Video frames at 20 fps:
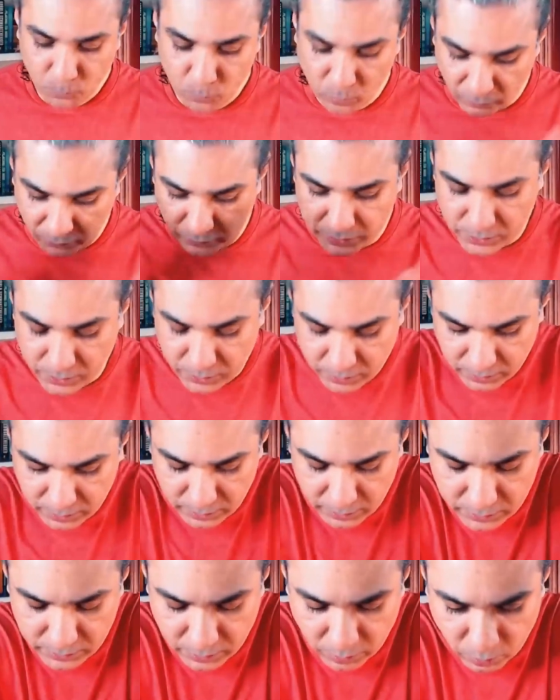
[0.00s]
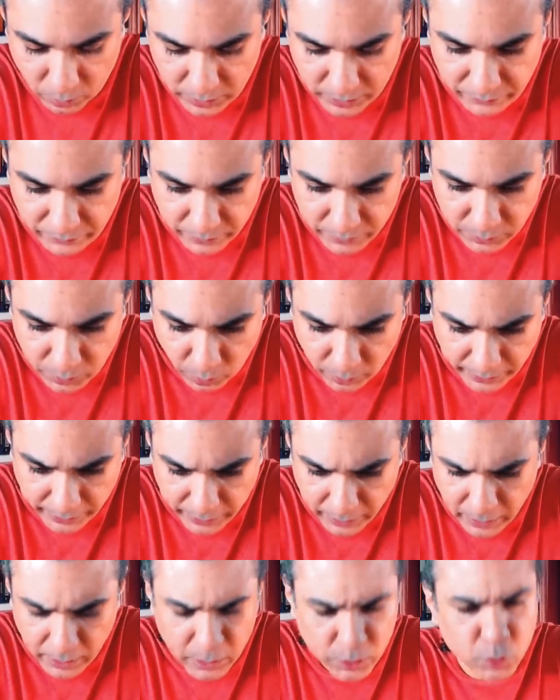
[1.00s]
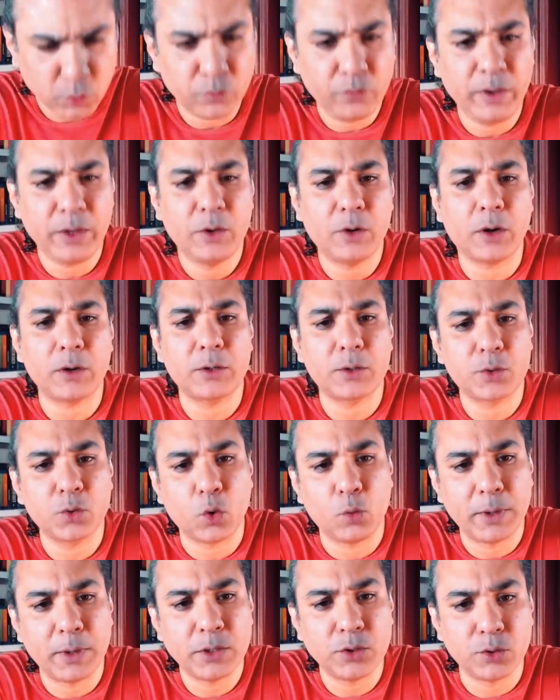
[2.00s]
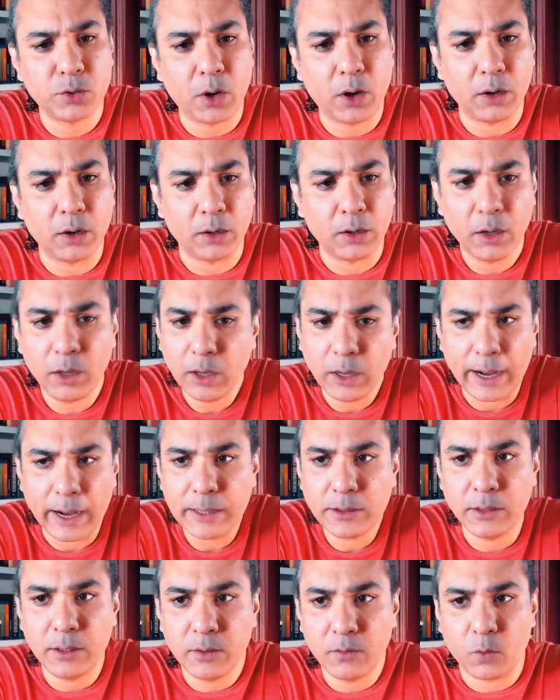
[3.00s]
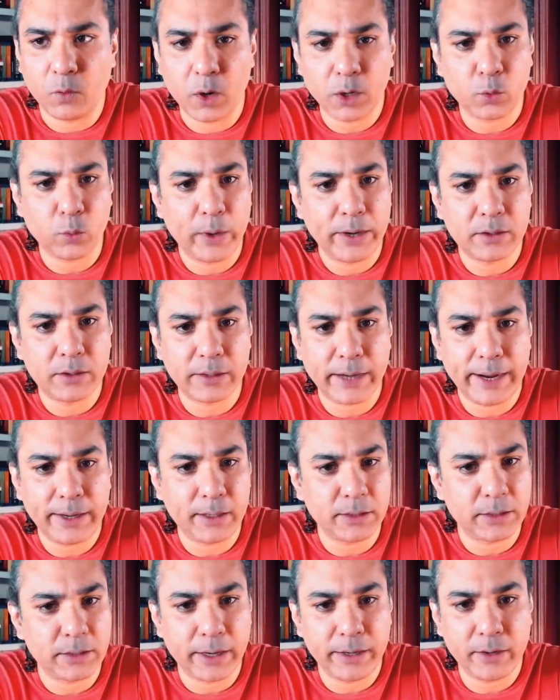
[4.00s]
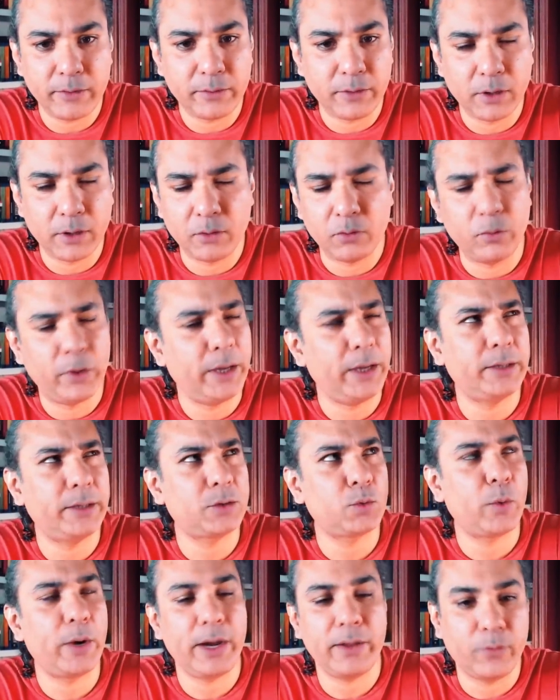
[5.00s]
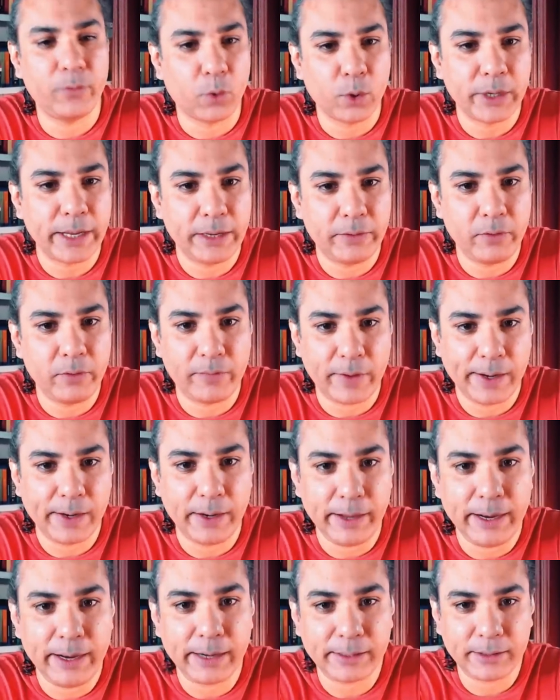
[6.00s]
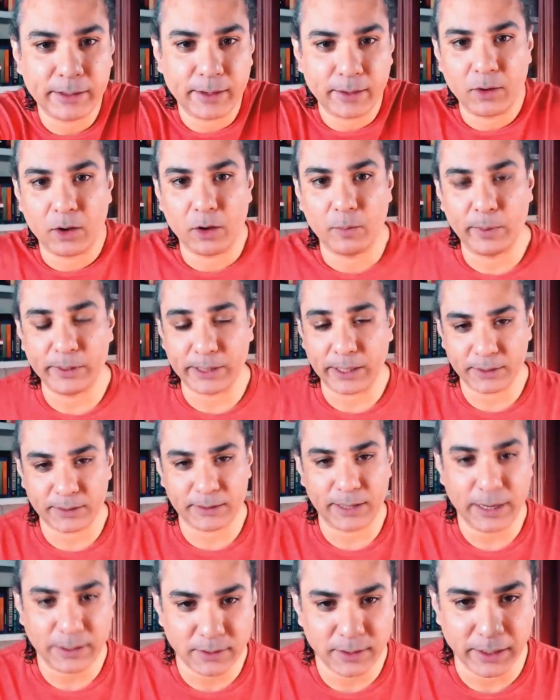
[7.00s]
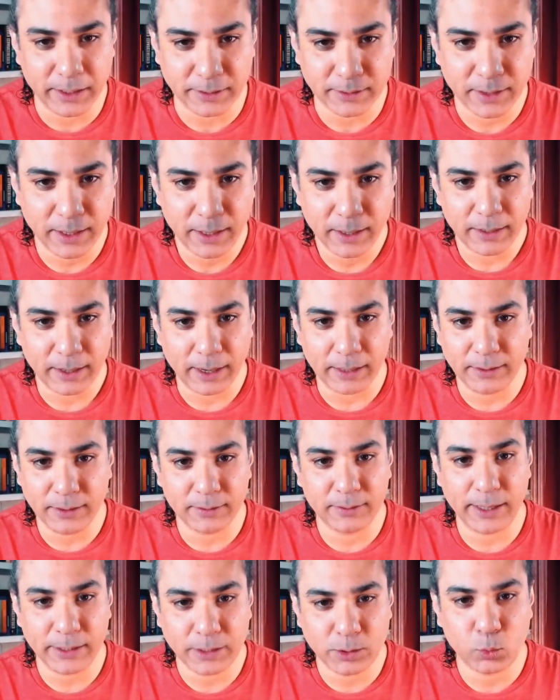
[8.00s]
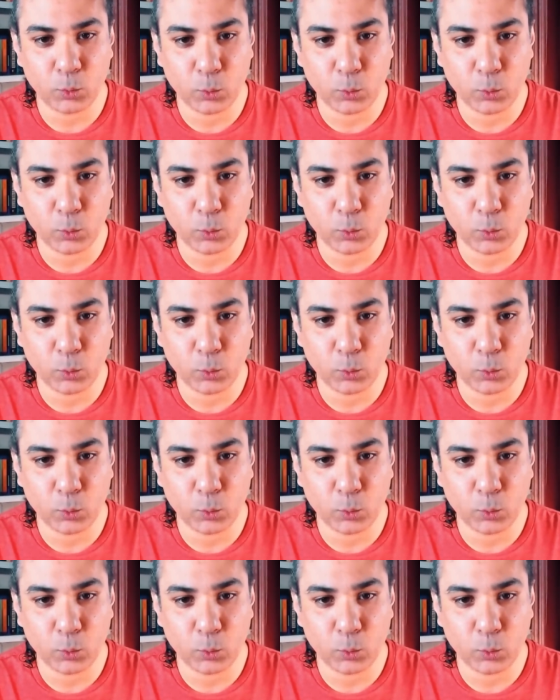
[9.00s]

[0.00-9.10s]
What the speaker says: which it's a whole different story. So we got so much wrong. I think what went right is 2014. We finally elected a government that is nationalist. I think that's